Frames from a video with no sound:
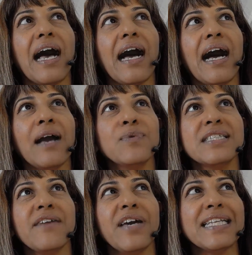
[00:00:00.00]
I was
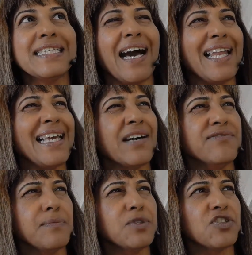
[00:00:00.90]
never entirely
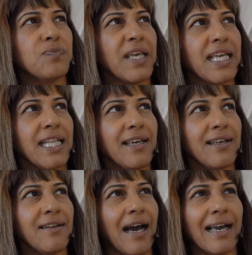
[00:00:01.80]
comfortable just being
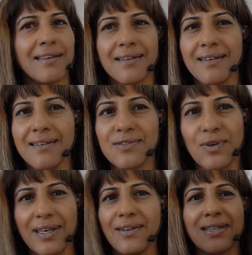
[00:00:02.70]
Indian either.
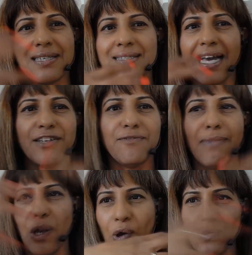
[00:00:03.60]
So, this kind of
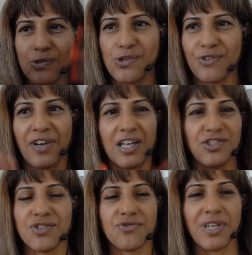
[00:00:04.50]
melange of
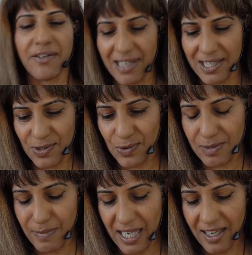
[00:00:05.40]
cultures really, really
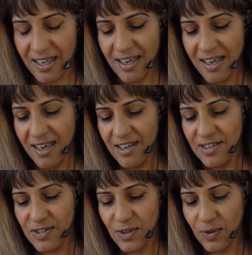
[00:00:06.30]
suits me.
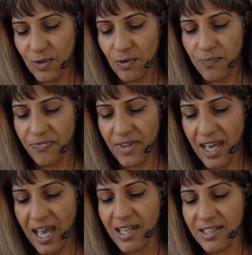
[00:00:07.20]
So
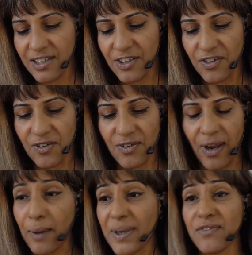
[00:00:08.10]
I'll,
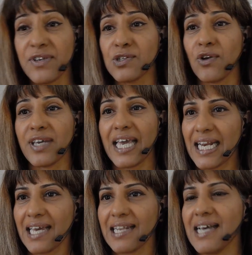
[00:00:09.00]
like whether it's cooking,
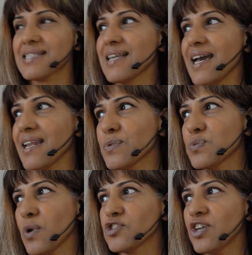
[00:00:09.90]
like last night I
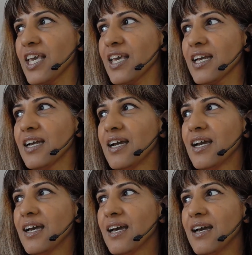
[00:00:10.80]
was watching
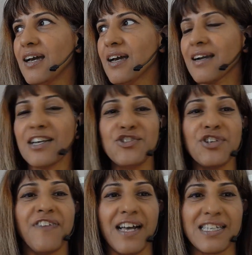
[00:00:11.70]

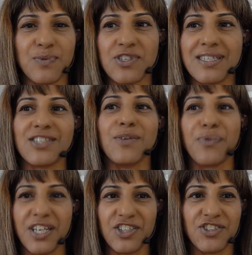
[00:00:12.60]
Country Files, which is such a
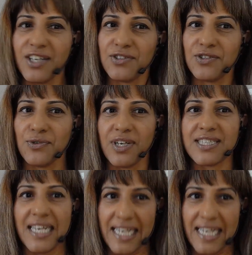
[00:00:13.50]
British thing to do on a Sunday